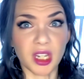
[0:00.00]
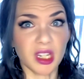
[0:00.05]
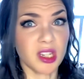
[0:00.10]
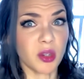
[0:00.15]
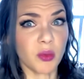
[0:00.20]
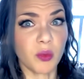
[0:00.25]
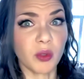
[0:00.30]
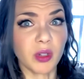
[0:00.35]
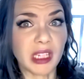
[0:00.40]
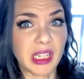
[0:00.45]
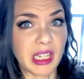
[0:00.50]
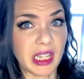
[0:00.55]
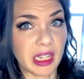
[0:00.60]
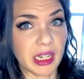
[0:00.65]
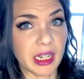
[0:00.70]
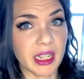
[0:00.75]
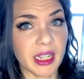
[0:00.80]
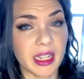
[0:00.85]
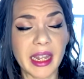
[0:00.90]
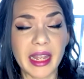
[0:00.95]
you wouldn't eat
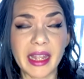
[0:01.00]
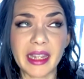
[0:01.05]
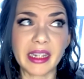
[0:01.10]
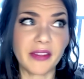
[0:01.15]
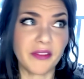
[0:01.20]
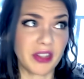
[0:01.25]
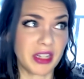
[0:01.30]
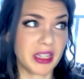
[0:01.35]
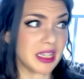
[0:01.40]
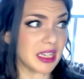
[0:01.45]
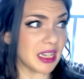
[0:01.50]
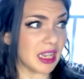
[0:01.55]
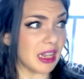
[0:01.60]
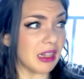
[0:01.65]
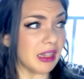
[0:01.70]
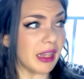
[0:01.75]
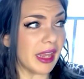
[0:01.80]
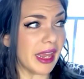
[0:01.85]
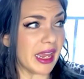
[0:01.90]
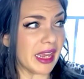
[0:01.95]
it. And if it's
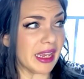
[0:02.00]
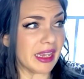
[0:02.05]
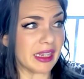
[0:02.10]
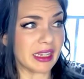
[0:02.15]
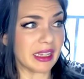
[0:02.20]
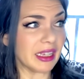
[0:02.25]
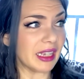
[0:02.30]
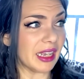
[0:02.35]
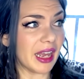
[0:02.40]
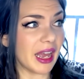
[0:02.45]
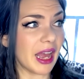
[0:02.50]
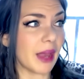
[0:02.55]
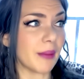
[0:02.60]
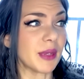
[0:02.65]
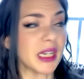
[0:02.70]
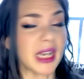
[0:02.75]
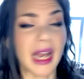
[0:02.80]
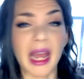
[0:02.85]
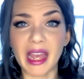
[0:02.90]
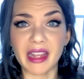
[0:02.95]
clay, I
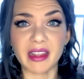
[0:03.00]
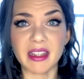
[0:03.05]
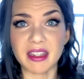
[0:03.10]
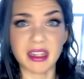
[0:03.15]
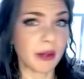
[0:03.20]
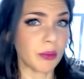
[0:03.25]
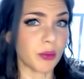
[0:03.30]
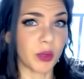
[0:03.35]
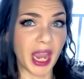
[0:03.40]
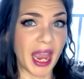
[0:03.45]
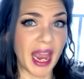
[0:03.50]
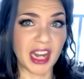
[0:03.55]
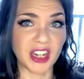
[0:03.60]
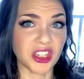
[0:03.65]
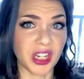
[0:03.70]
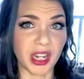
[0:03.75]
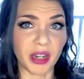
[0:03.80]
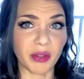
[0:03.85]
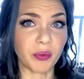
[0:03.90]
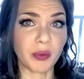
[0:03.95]
mean, I had the same
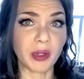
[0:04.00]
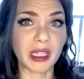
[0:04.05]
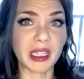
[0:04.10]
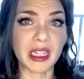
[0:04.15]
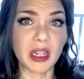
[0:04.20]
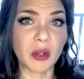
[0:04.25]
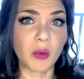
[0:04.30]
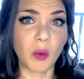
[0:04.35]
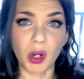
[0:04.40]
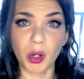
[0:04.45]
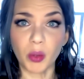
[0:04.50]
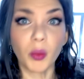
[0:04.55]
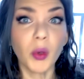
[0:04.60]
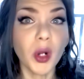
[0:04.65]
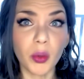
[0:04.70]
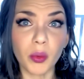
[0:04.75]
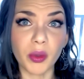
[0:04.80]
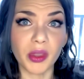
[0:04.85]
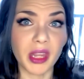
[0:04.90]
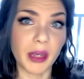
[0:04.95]
reaction. I really didn't want to
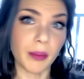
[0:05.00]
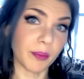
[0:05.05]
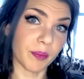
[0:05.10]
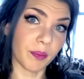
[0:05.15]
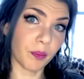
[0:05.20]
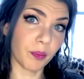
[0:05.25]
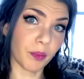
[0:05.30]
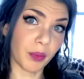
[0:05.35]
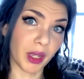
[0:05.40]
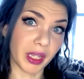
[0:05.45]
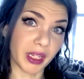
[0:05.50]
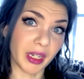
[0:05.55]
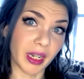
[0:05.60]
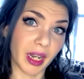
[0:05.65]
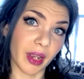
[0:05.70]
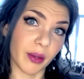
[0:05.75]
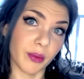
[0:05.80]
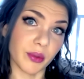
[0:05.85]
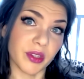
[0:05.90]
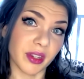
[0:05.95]
work with it, but
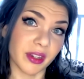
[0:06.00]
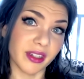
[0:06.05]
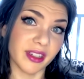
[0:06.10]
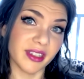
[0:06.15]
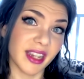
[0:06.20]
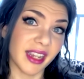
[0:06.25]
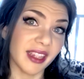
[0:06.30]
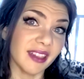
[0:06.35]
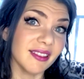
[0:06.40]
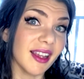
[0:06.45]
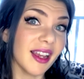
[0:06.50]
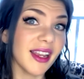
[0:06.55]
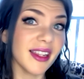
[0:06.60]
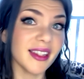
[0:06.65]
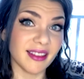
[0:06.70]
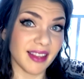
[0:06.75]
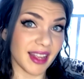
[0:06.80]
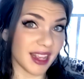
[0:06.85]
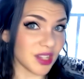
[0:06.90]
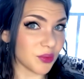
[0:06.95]
I was on a deadline
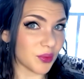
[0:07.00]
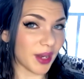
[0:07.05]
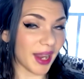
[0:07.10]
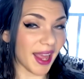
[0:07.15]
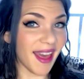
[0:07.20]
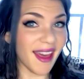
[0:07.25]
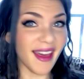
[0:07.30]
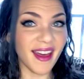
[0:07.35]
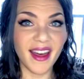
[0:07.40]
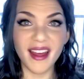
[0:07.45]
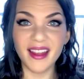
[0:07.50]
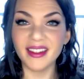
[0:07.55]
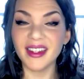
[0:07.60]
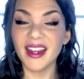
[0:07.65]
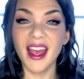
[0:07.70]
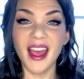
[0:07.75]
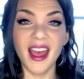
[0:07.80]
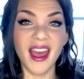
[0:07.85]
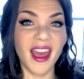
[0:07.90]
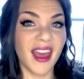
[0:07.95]
and that's what I had.
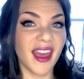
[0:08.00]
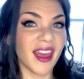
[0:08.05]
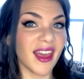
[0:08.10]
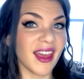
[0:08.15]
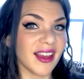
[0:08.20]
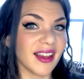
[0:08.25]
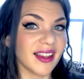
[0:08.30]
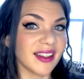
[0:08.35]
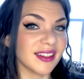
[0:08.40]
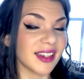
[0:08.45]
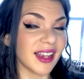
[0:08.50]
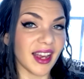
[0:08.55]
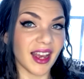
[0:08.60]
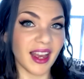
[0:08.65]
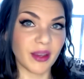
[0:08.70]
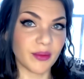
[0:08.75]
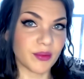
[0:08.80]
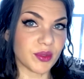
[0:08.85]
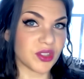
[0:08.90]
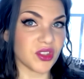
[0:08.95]
And
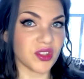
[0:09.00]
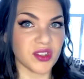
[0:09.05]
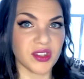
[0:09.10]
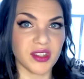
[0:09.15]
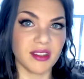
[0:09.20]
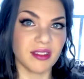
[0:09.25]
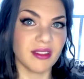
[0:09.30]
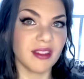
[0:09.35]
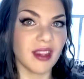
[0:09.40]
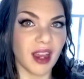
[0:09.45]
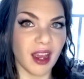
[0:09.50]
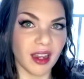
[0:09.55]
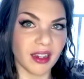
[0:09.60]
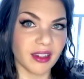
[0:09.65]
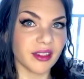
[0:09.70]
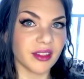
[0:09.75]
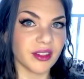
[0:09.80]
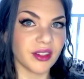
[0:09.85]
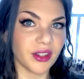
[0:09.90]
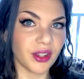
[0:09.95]
I was just not
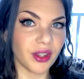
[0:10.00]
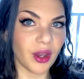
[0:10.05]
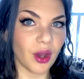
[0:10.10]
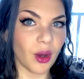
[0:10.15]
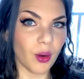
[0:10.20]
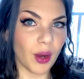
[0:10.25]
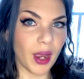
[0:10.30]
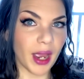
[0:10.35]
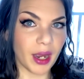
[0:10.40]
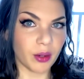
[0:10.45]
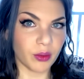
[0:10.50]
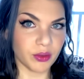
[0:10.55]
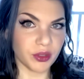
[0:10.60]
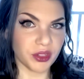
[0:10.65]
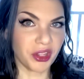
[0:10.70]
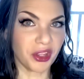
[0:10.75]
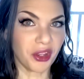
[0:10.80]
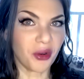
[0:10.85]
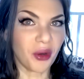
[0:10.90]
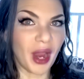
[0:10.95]
gonna go out to
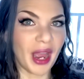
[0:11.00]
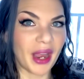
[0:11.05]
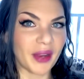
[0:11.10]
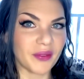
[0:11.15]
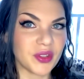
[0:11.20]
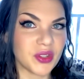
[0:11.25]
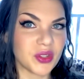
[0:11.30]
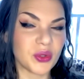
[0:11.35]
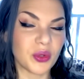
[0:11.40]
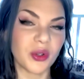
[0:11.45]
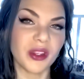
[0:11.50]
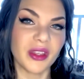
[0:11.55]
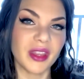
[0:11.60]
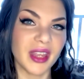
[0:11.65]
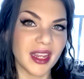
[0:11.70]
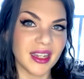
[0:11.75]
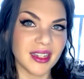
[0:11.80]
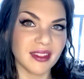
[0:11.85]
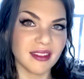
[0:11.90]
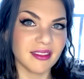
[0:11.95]
the craft store at
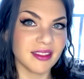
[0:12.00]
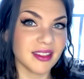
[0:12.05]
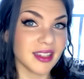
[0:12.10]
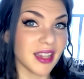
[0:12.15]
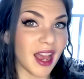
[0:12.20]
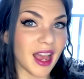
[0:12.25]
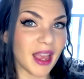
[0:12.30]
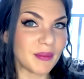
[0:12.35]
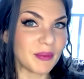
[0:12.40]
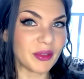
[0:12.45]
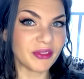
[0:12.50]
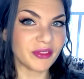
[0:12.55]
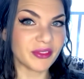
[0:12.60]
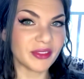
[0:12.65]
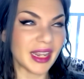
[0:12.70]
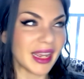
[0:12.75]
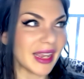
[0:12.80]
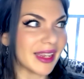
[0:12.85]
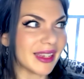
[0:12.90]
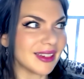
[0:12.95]
that time of
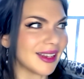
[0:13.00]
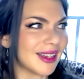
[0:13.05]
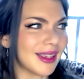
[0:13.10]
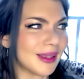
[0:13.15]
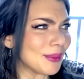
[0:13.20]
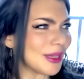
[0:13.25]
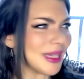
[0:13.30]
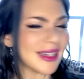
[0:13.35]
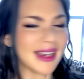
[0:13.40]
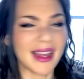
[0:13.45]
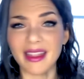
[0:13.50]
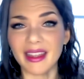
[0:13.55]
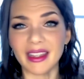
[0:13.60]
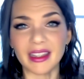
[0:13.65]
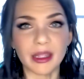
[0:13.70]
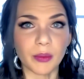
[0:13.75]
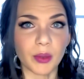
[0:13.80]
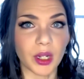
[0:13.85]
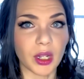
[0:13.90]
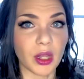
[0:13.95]
night. I mean, I think
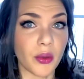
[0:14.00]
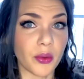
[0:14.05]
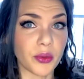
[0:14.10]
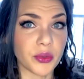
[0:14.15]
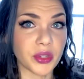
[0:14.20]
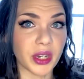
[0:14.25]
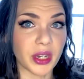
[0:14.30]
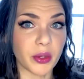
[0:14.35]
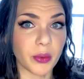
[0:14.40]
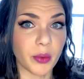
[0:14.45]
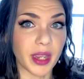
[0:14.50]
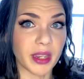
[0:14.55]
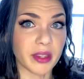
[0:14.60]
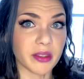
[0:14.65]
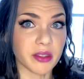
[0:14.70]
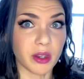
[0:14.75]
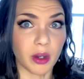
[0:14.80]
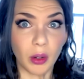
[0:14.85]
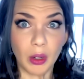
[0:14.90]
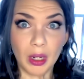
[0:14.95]
they were closed anyway. So